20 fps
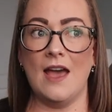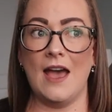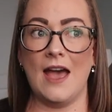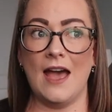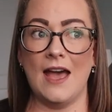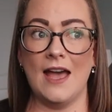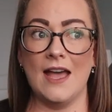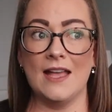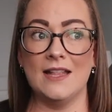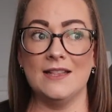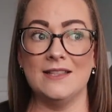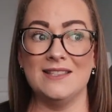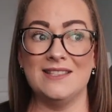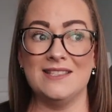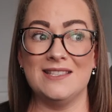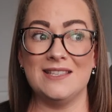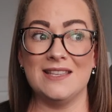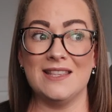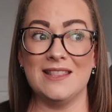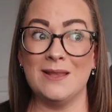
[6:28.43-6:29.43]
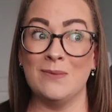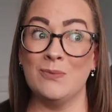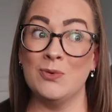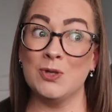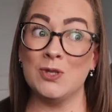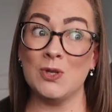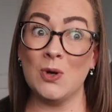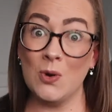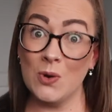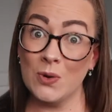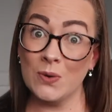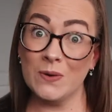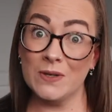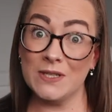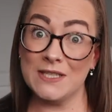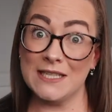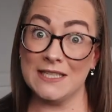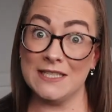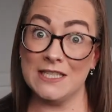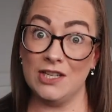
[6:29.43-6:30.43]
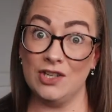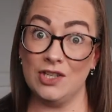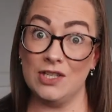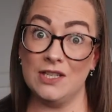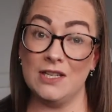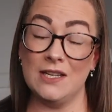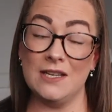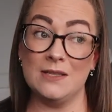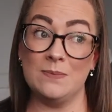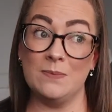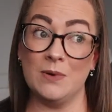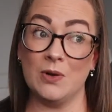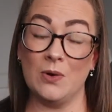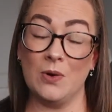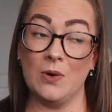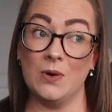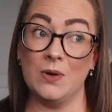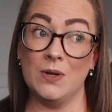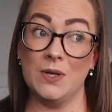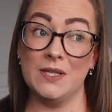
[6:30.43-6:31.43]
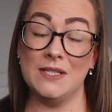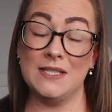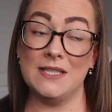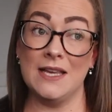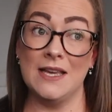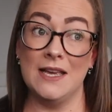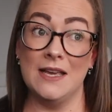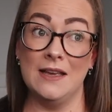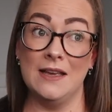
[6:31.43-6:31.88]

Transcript: And the most awkward situation is because